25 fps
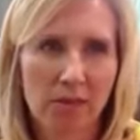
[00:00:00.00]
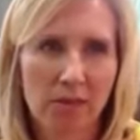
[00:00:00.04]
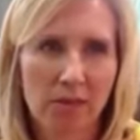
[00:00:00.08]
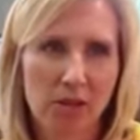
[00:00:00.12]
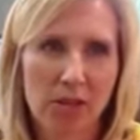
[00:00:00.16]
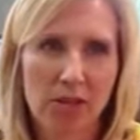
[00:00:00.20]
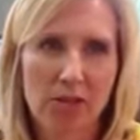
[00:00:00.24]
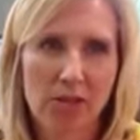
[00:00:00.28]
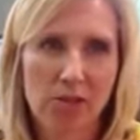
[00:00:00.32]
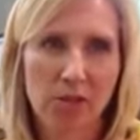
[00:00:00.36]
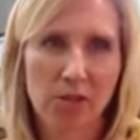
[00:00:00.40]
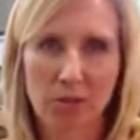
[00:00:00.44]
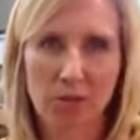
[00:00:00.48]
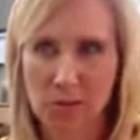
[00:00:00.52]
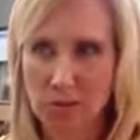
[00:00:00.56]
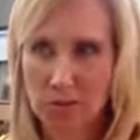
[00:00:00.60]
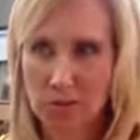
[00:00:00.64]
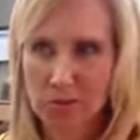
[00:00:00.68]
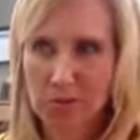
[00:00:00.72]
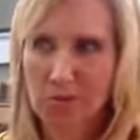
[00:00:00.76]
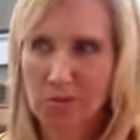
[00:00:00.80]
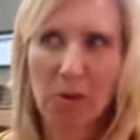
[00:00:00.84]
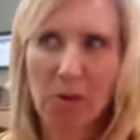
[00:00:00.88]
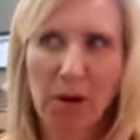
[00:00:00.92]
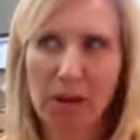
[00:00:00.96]
in J
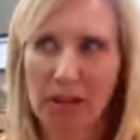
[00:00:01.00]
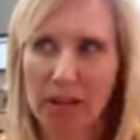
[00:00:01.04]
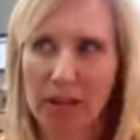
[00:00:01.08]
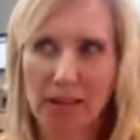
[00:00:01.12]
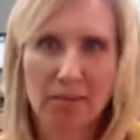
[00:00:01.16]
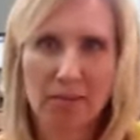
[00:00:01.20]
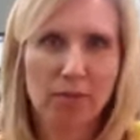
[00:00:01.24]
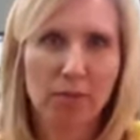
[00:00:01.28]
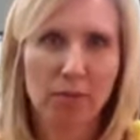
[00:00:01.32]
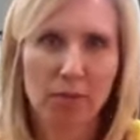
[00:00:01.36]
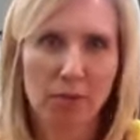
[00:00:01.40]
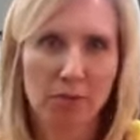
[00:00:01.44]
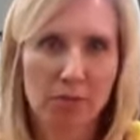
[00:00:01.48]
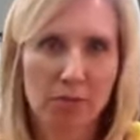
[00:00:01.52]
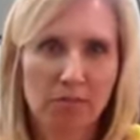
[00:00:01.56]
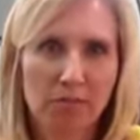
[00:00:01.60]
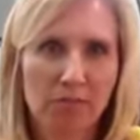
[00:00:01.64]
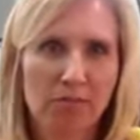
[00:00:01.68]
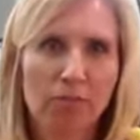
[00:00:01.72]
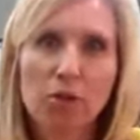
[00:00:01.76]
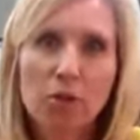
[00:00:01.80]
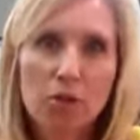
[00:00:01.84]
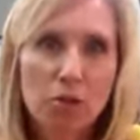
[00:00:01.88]
school, writing for